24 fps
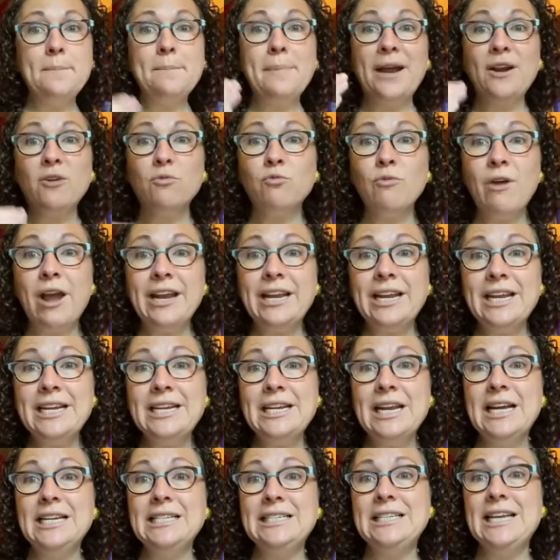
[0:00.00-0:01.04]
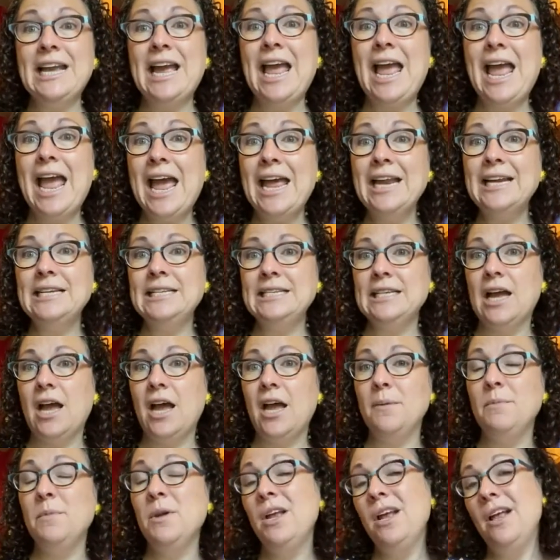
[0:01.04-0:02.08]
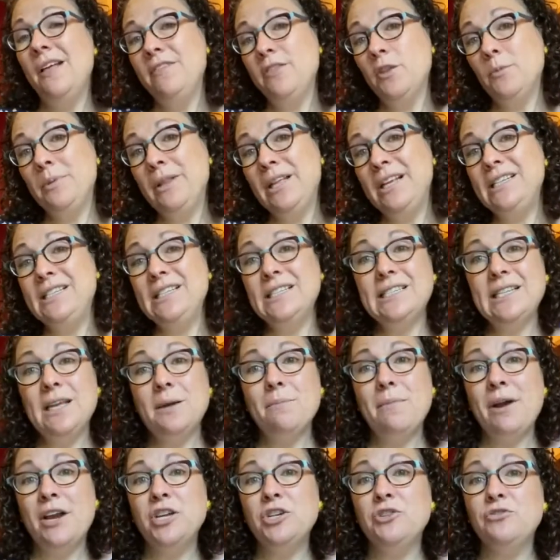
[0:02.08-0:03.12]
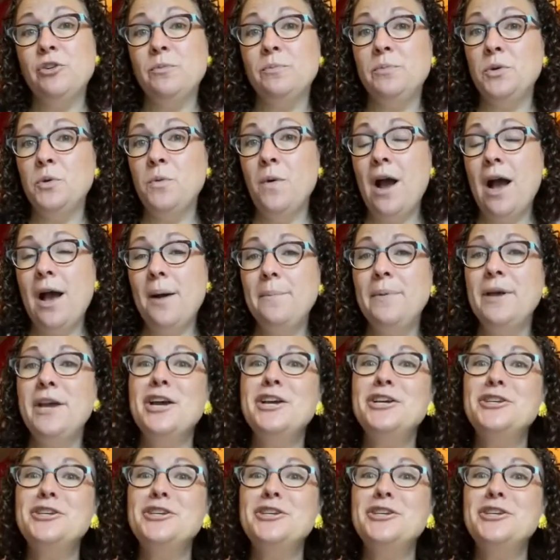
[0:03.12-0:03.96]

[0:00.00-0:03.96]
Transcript: By recognizing ahead of time the places that might trip you up,